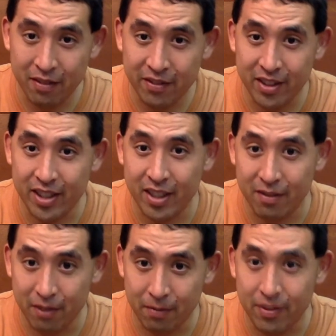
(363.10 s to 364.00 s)
at Philly, and
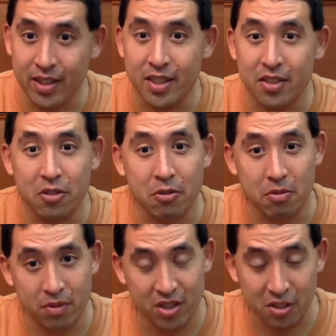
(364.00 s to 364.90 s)
from Philly to
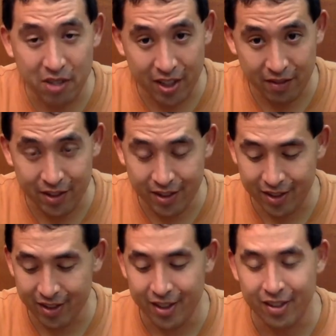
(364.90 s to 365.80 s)
New Haven.
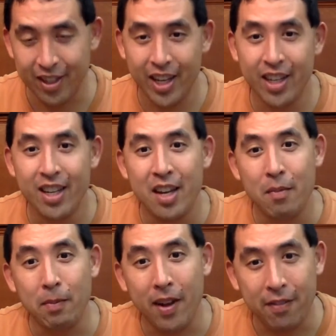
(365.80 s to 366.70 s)
Okay,
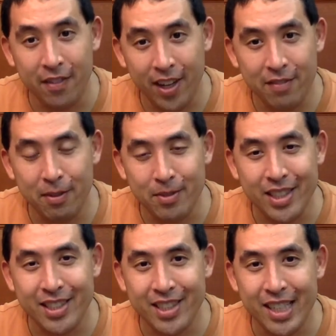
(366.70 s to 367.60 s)
but my flight from
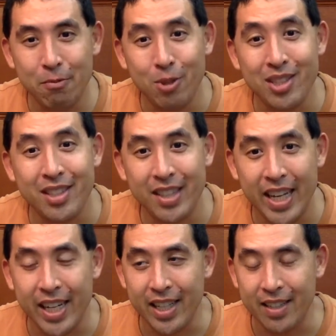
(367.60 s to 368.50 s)
D.C. was
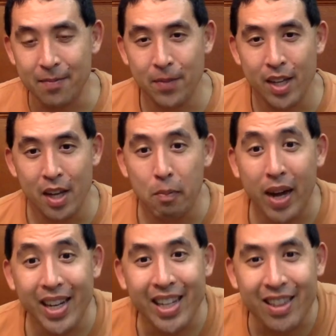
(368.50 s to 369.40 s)
delayed
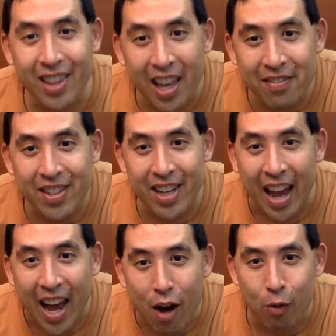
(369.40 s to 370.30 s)
by 11
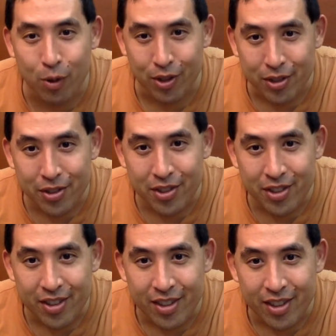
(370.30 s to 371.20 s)
hours.
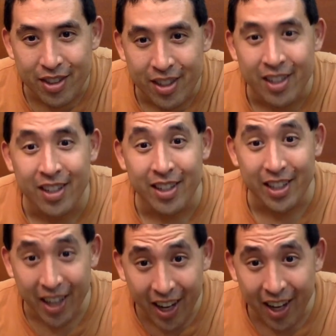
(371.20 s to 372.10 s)

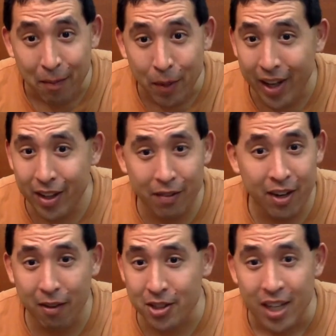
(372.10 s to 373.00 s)
Yeah, by 11
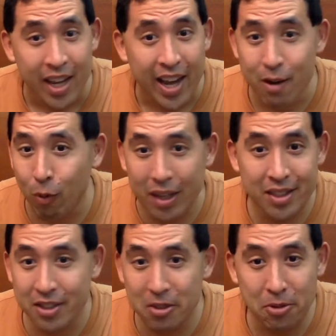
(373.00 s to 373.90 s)
hours. And it
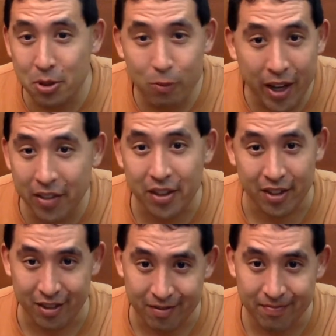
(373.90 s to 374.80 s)
wasn't due to
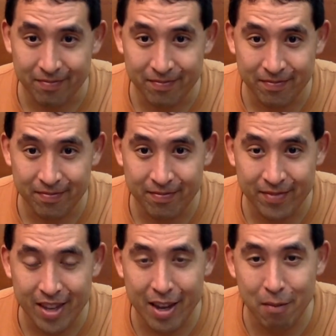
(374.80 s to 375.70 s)
weather.
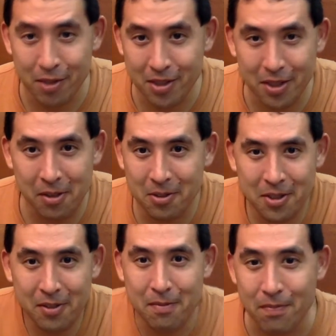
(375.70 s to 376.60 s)
It was due
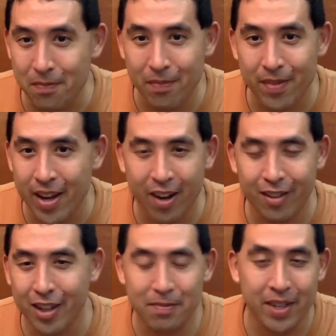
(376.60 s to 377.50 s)
to
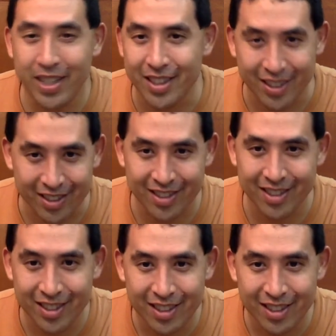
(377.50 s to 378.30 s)
airline maintenance.